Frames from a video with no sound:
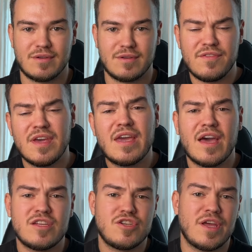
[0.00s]
The
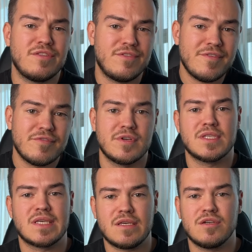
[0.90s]
catch and difference
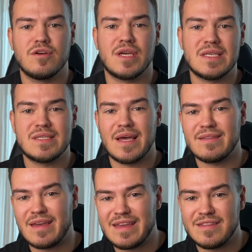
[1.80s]
here is
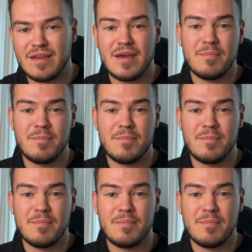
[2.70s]
that in